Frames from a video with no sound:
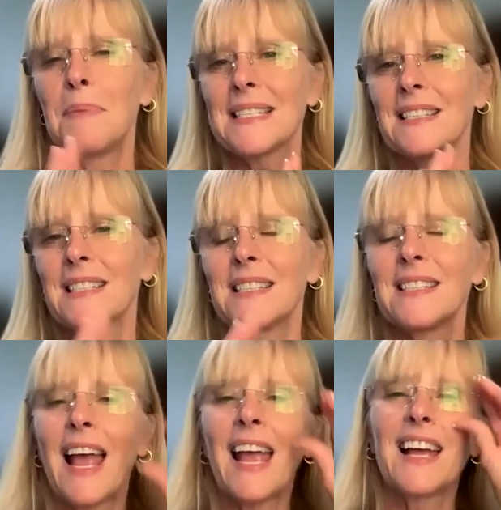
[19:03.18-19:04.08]

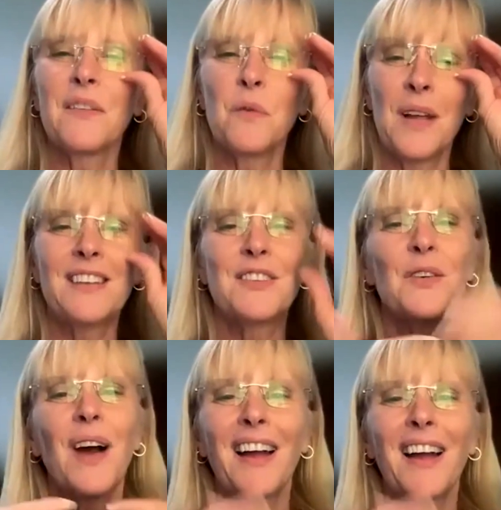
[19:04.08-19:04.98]
business, and we
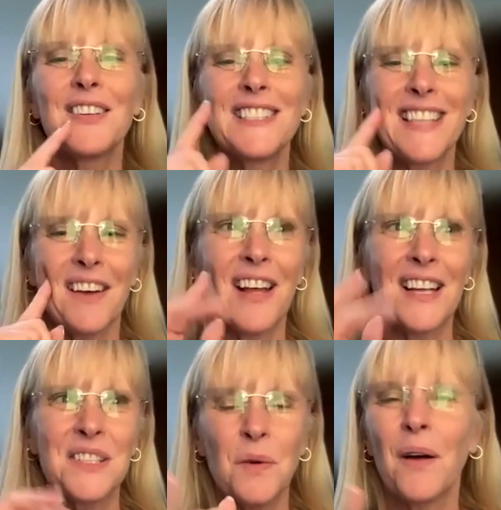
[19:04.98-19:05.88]
do hire deaf
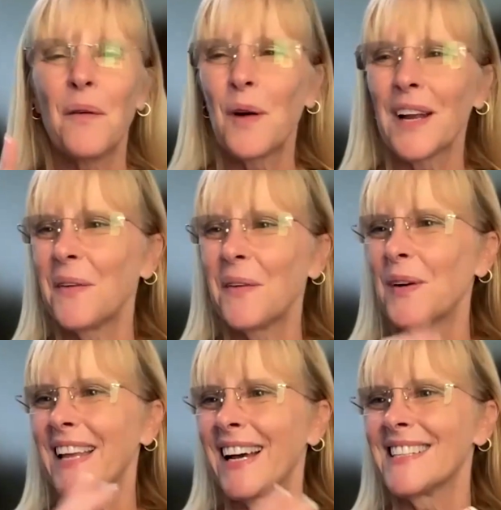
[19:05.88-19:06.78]
as well working
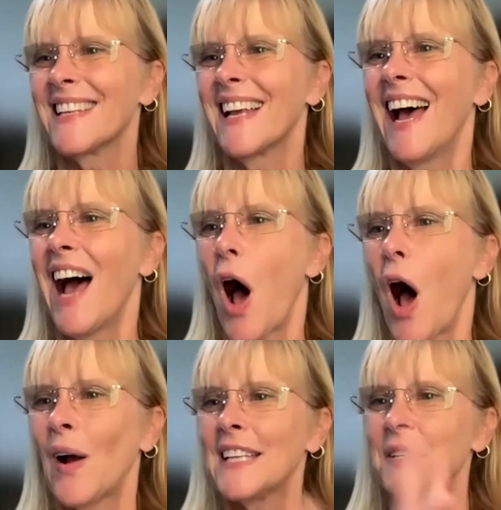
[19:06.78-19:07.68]
with us.
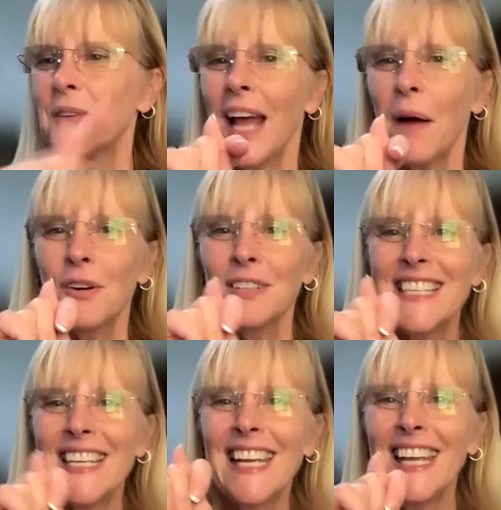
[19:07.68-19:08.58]
Okay, so now we're on
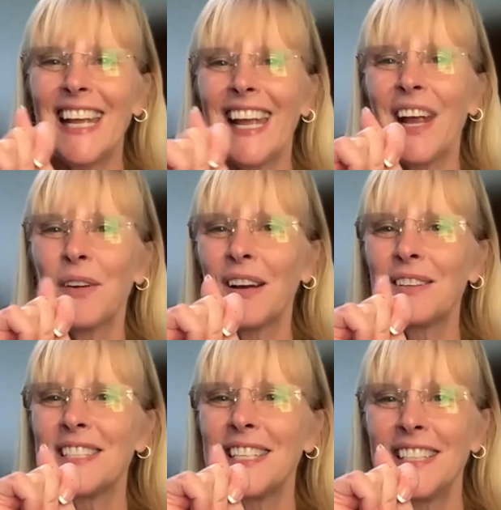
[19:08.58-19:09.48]
T. Here we
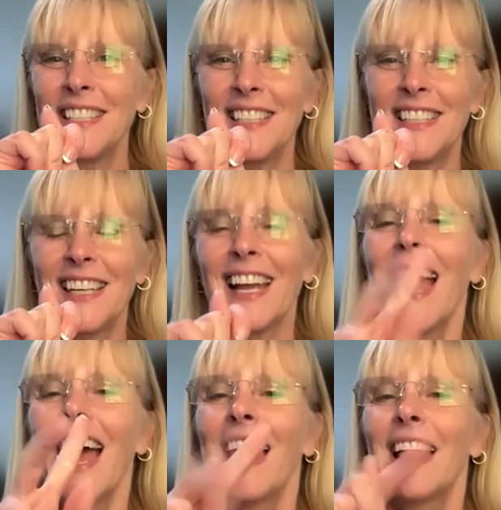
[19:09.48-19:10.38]
go, T, T, T, T.
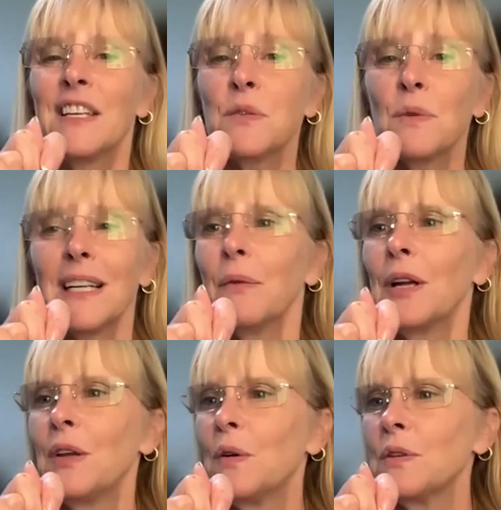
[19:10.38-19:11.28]
This one
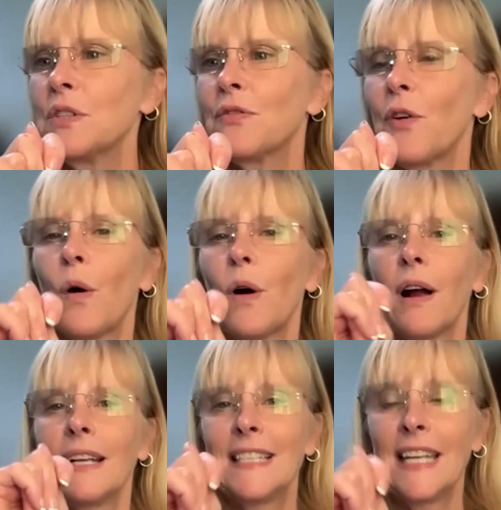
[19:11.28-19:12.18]
we use
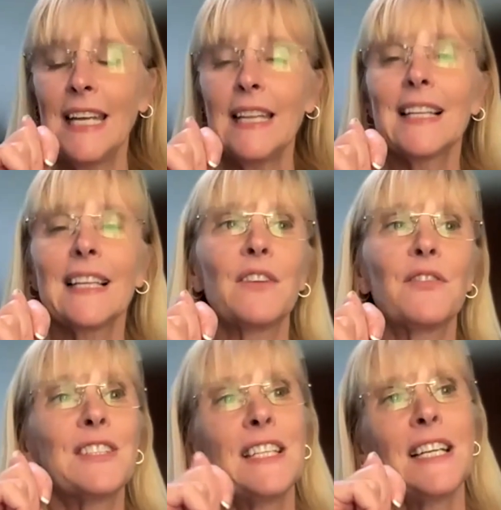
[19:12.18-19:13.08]
for T. The letter
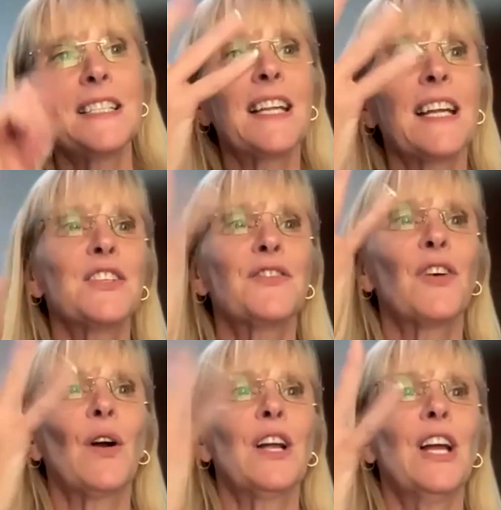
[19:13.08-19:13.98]
for T stands
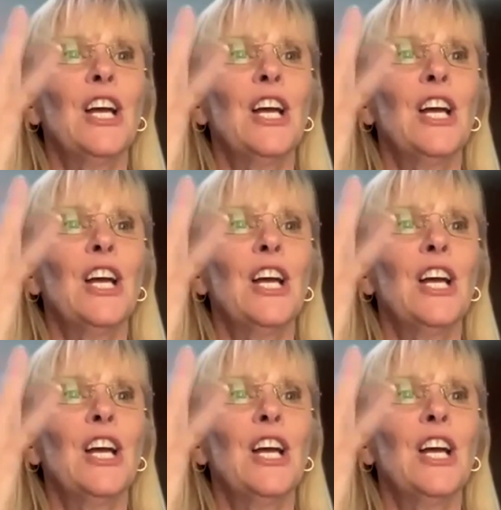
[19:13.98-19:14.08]
for